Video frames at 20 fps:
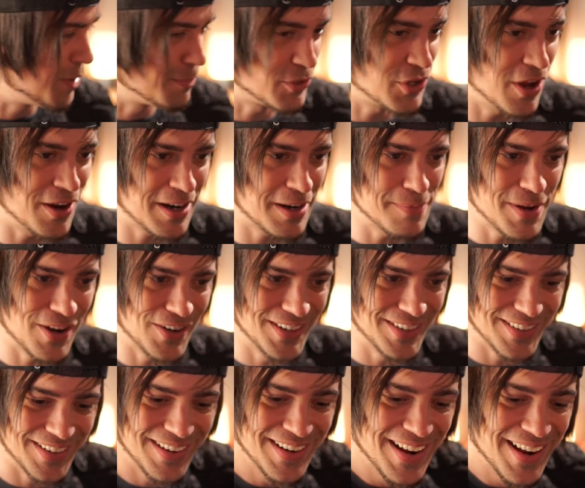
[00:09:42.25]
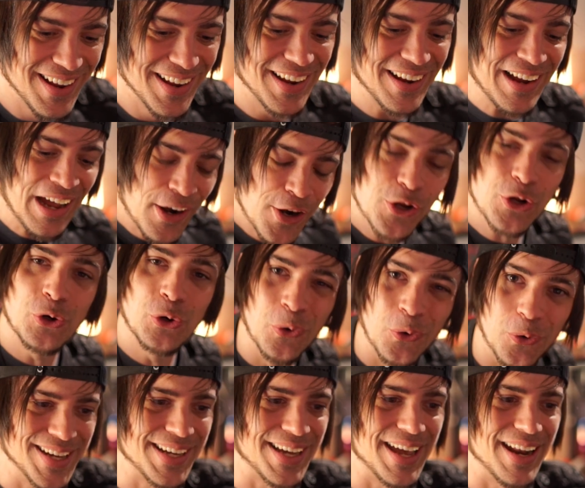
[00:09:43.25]
I thought you guys might kind of get a
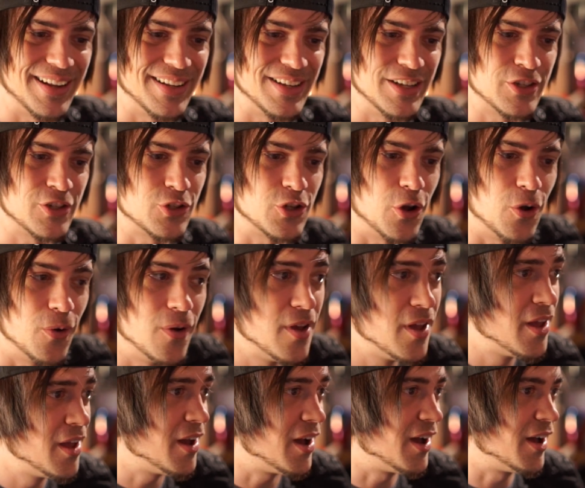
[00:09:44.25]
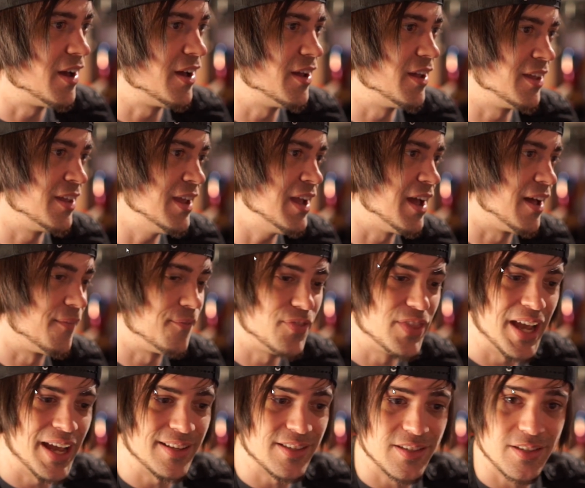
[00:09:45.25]
kick out of this. So, uh, yeah,
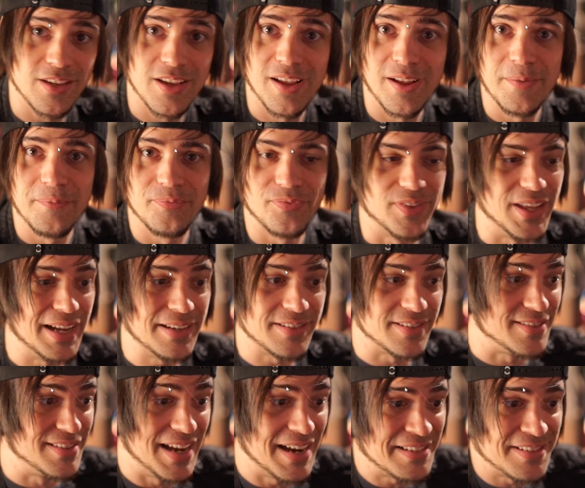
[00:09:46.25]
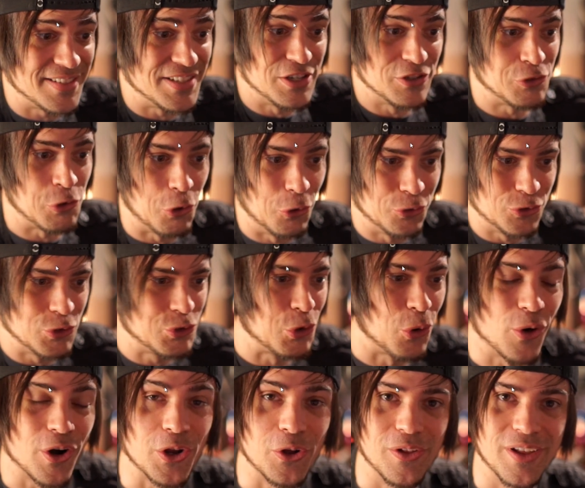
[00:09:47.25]
that's that's that's this whole
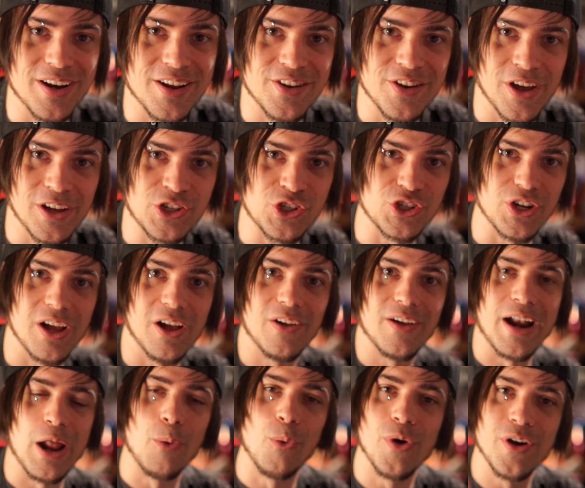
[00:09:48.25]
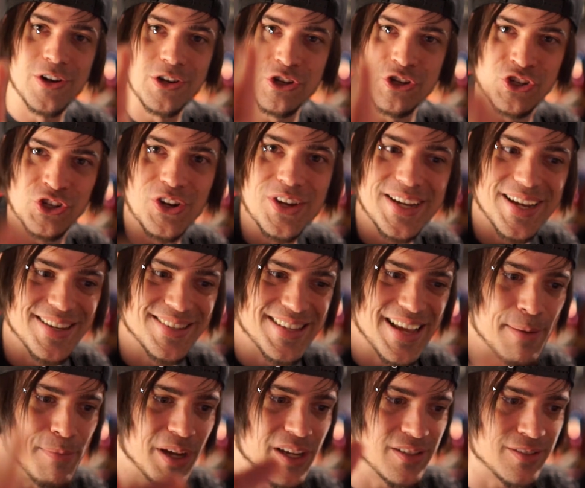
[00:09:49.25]
tutorial in a nutshell and i wanted to show you guys
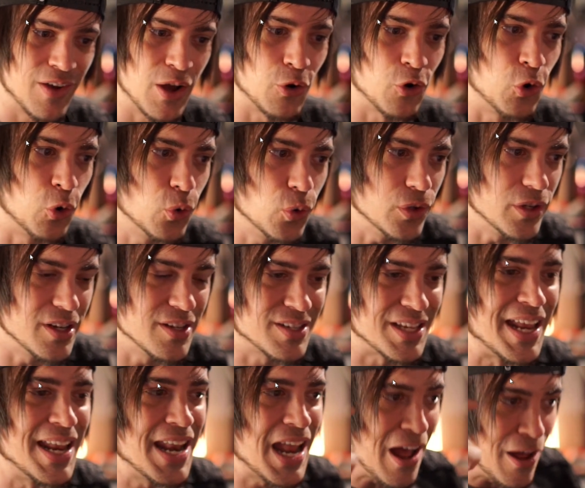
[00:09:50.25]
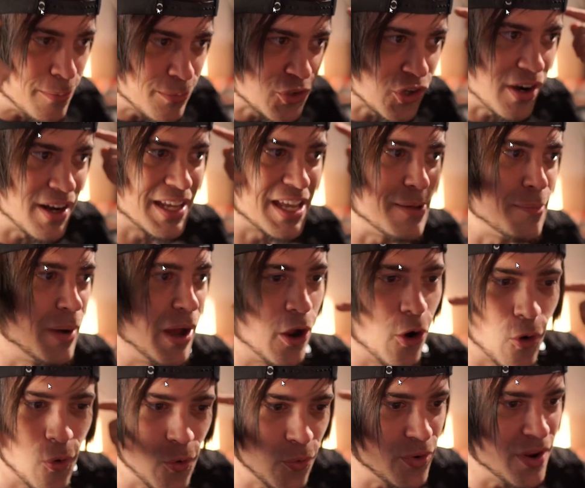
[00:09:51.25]
that because of how cool it is and now i'm trying to get my
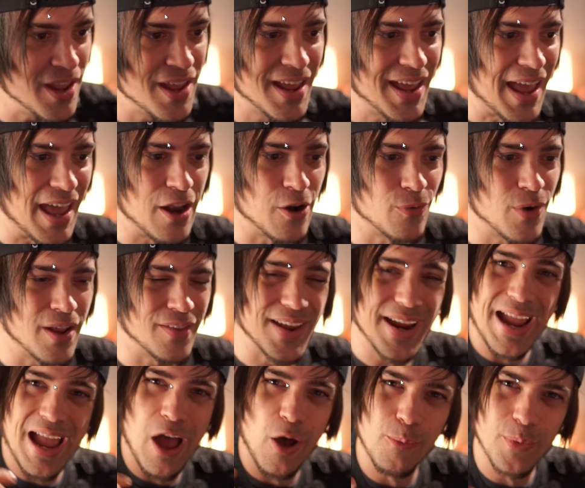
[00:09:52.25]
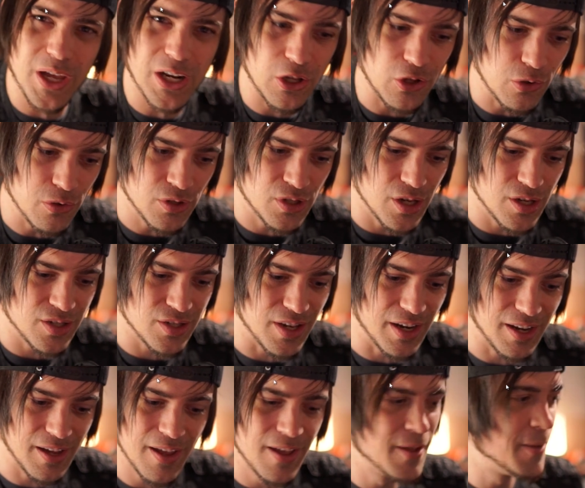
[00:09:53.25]
own head around like how am i going to use this
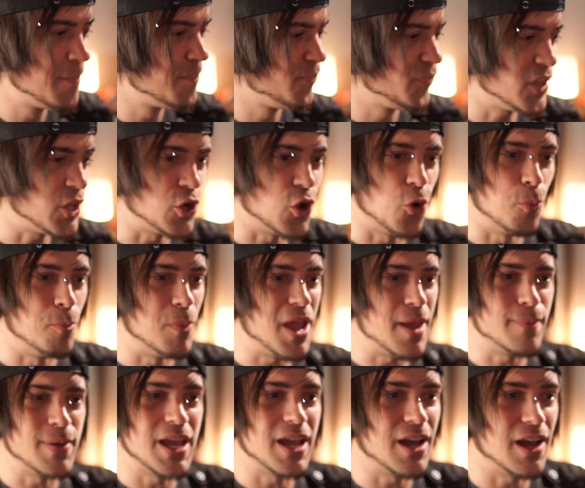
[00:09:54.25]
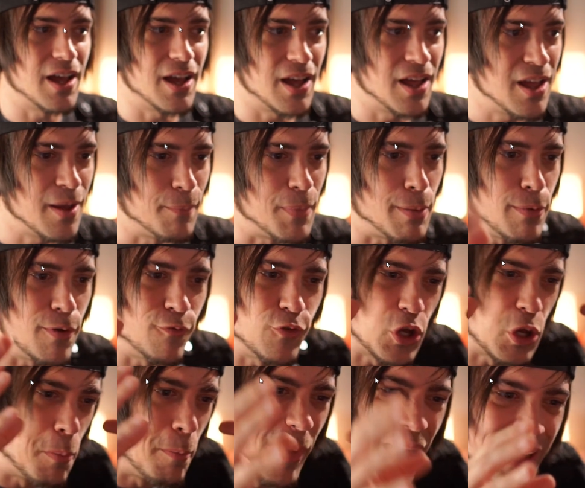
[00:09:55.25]
like you know maybe uh maybe if you
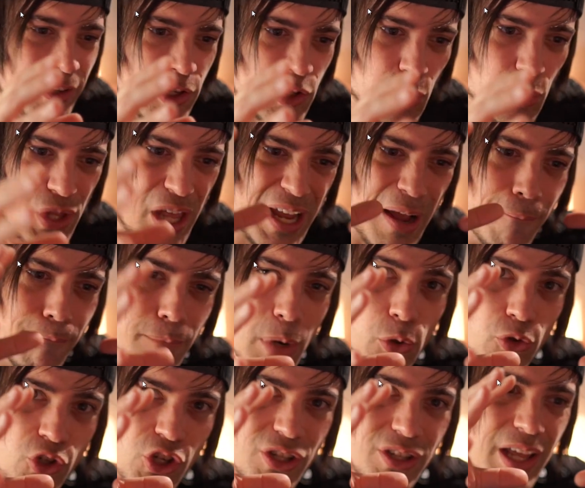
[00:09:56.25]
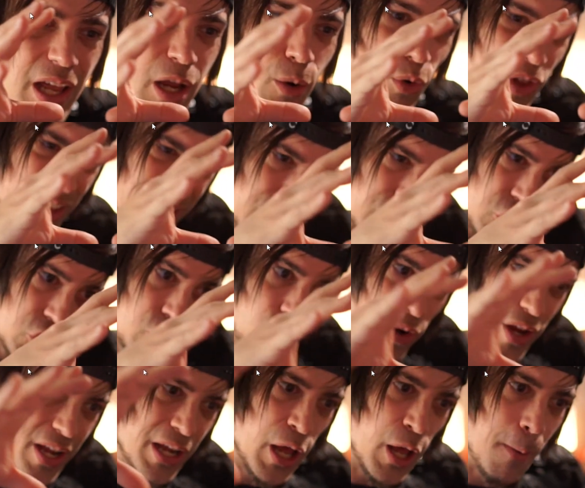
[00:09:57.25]
combine this with like a motion thing where like the
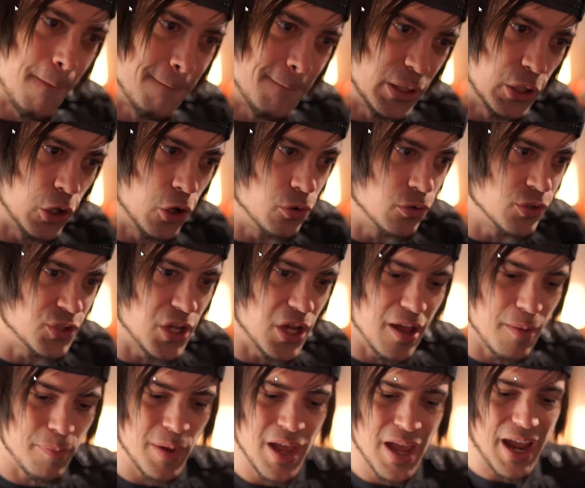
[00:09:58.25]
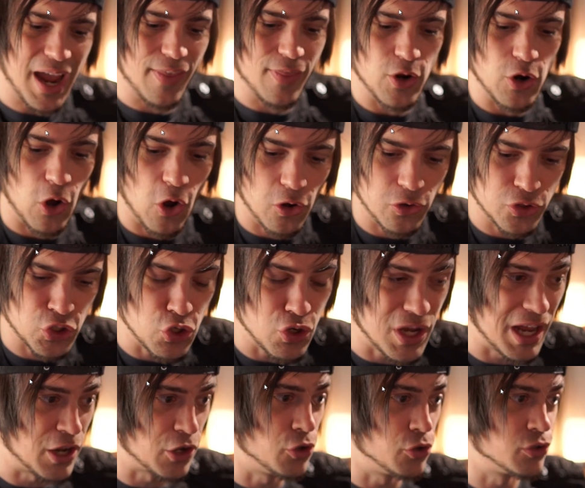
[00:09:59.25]
screen kind of blows up and then also you
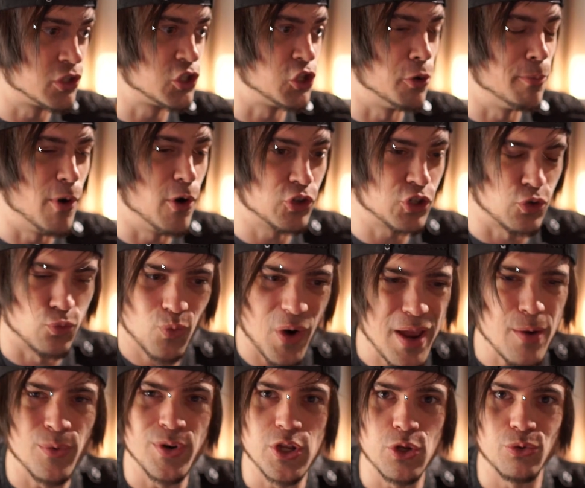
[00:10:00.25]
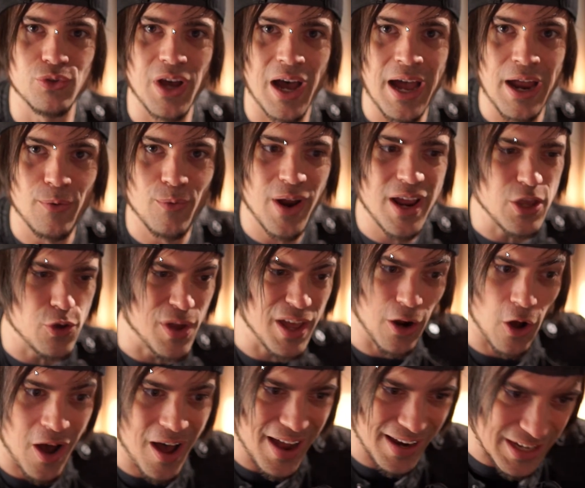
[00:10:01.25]
kind of go slow motion right when you die right you hit a
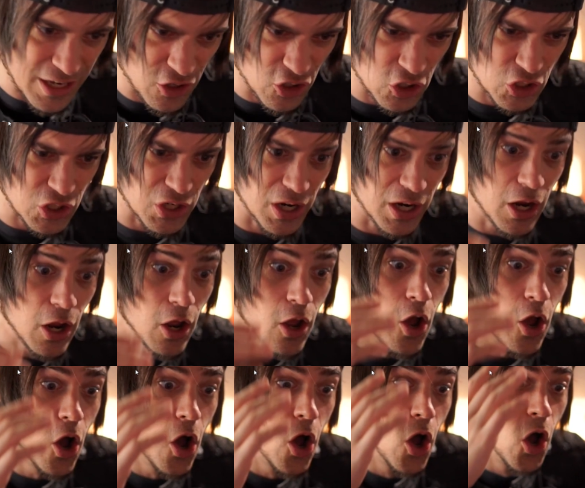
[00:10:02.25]
hotkey and you're just like oh